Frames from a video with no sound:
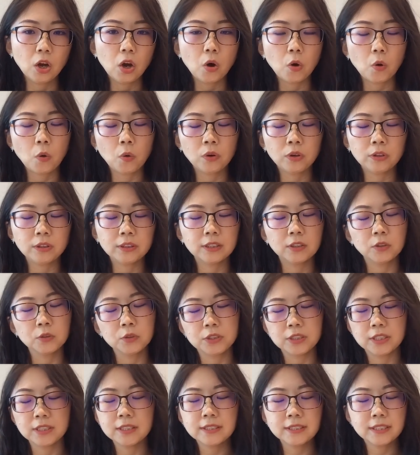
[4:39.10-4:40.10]
Or
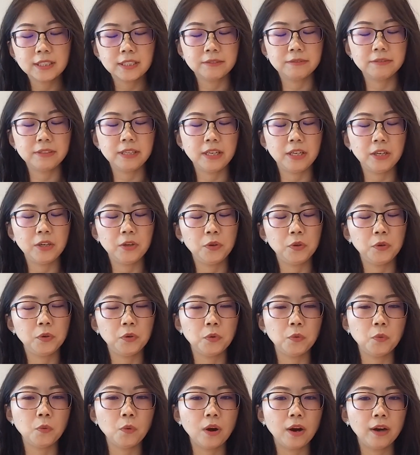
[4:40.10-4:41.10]
alternatively,
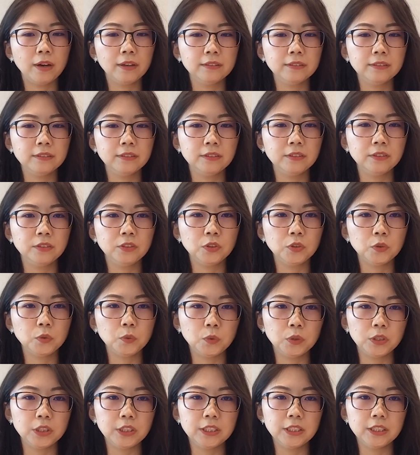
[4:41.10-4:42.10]
one
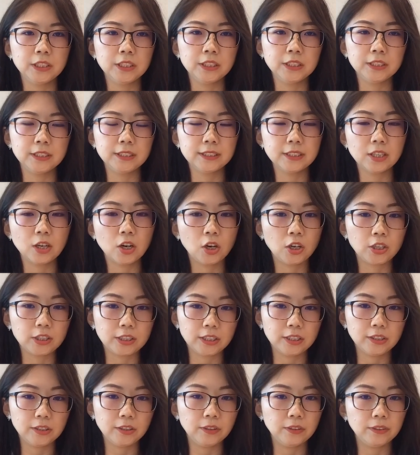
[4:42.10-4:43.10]
would
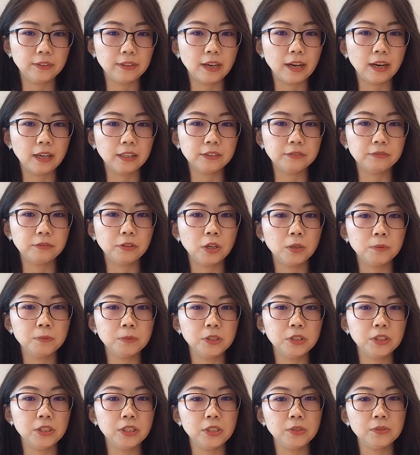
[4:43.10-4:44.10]
argue that
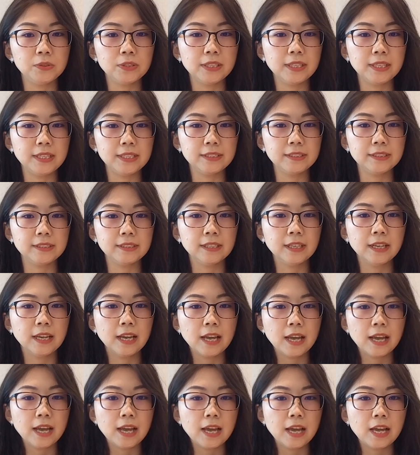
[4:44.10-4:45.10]
firms use lease
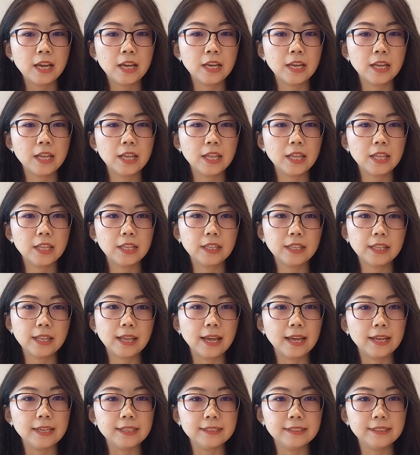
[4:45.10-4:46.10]

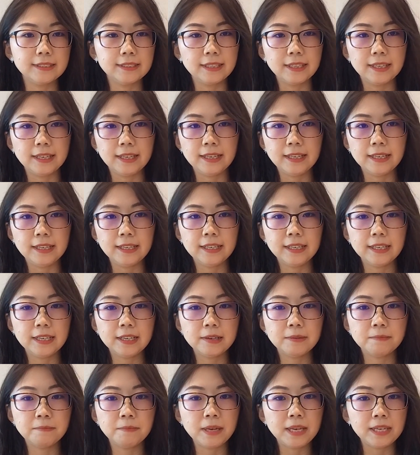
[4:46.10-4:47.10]
as a
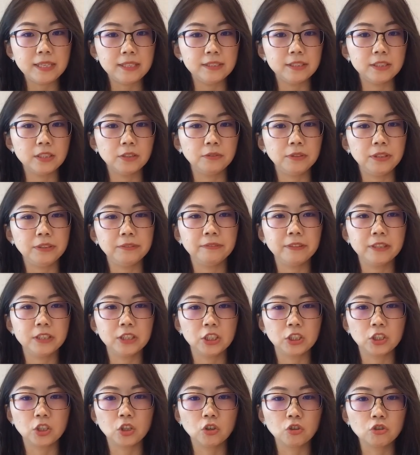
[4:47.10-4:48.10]
means of
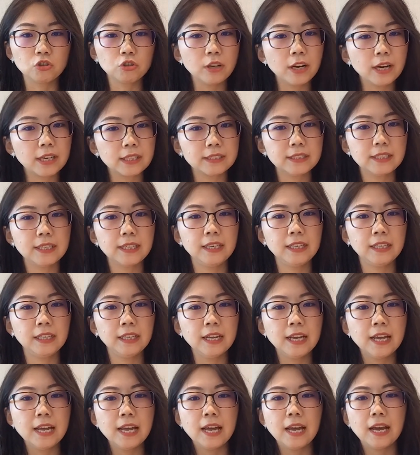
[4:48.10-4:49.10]
efficient contracting.
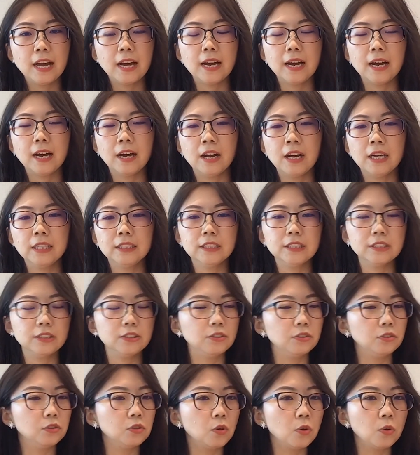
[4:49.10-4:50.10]
It
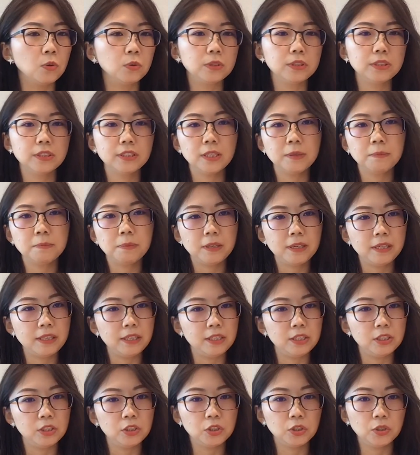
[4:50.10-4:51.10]
is not
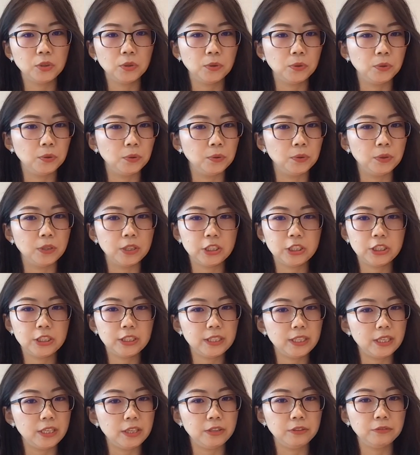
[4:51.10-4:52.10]
simply to
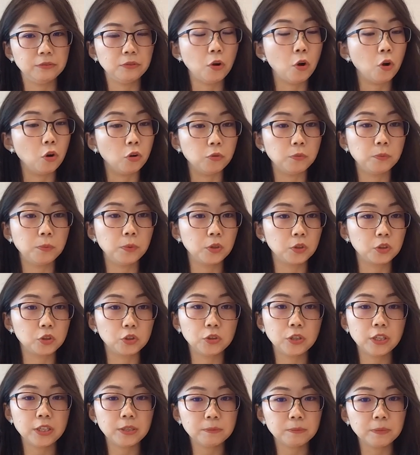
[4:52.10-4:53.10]
achieve off-book
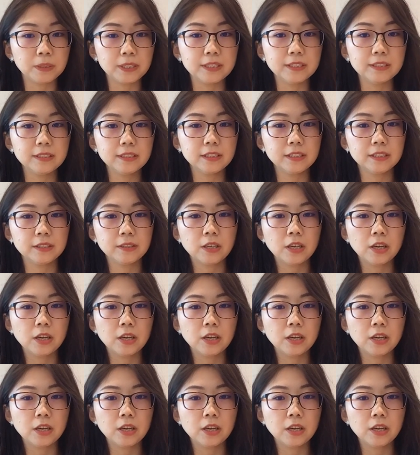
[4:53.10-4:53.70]
treatment.